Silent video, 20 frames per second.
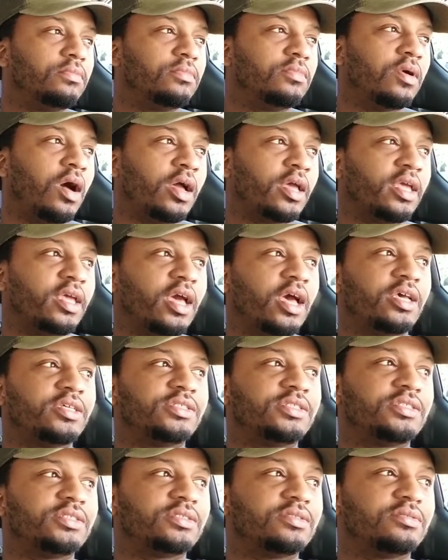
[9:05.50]
I
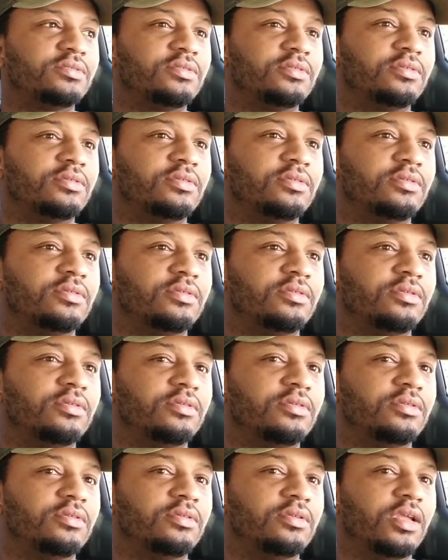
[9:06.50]
guess
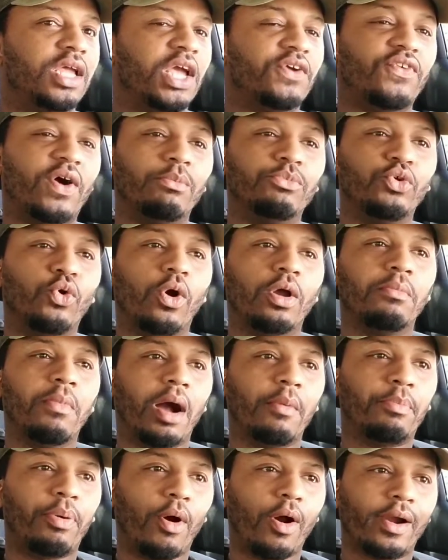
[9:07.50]
if I'm doing
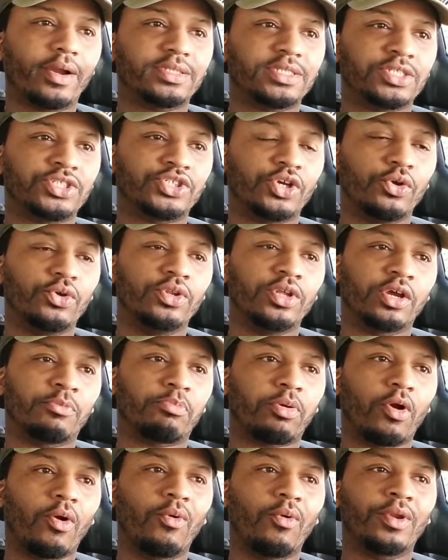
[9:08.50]
my part to show you the
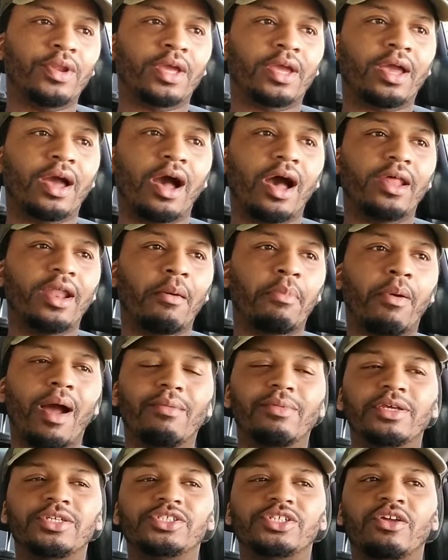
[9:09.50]
pro and the con, I
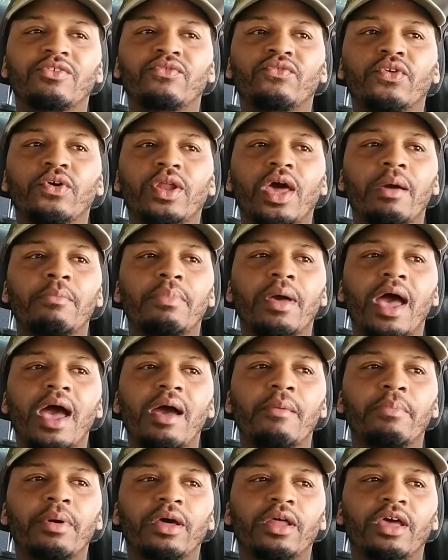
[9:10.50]
probably shouldn't feel that
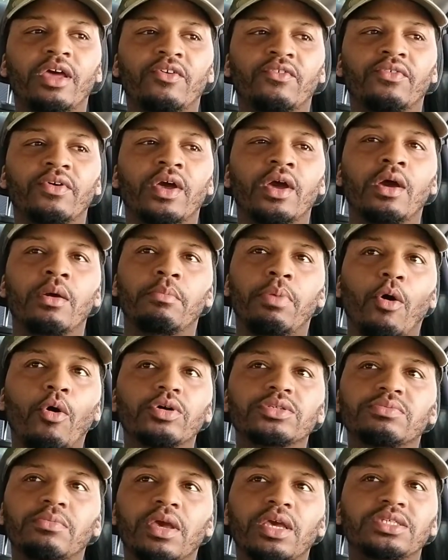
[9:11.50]
bad. But if
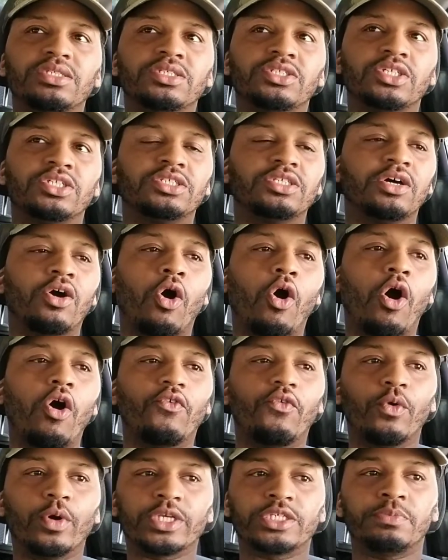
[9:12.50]
Postmates is just an
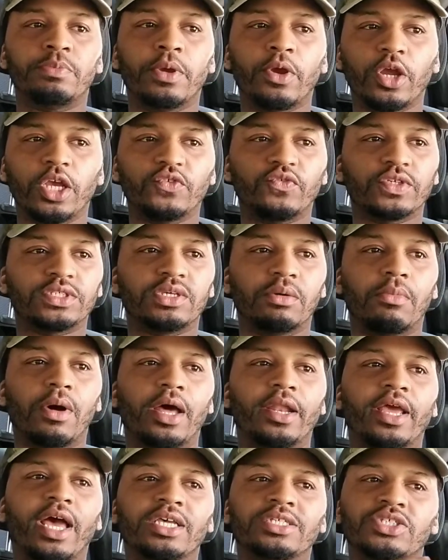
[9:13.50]
awful experience for
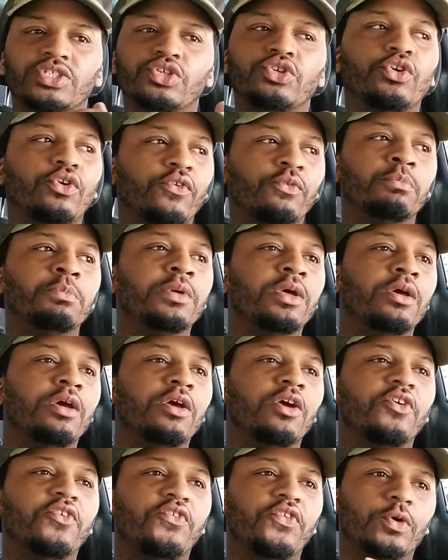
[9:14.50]
somebody, I still
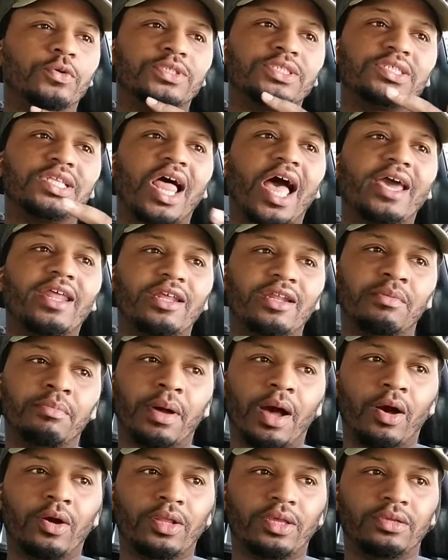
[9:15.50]
feel slighted
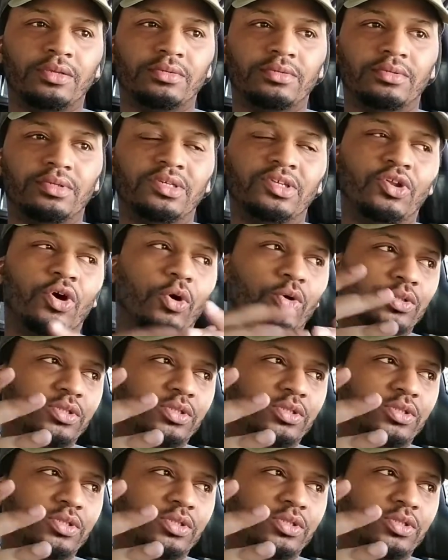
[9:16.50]
about it, you know.